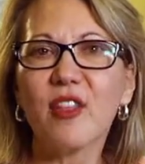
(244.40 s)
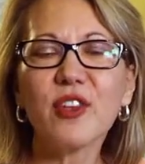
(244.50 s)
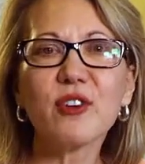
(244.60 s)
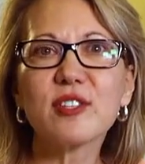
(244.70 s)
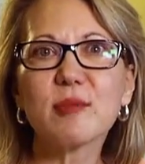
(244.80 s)

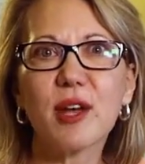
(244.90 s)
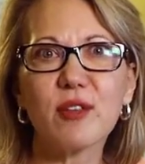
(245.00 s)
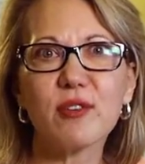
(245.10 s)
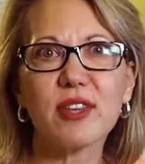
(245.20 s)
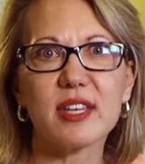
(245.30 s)
there are some
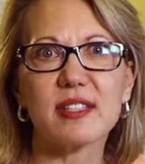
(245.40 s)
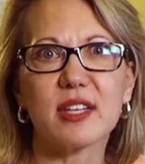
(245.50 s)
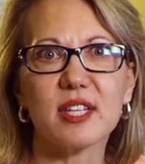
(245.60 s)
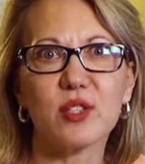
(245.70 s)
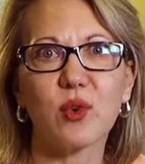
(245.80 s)
other things
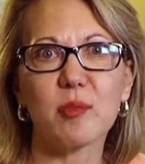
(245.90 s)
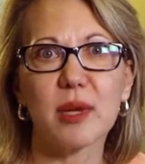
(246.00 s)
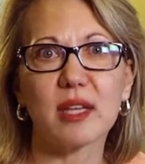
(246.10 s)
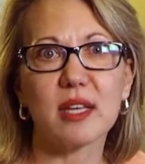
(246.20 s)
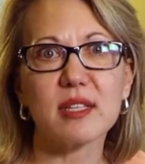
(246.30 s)
that i do on
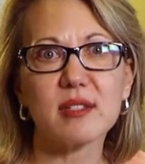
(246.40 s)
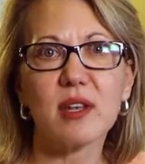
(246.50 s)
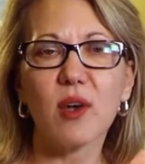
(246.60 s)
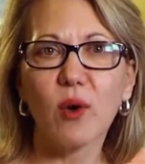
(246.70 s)
my list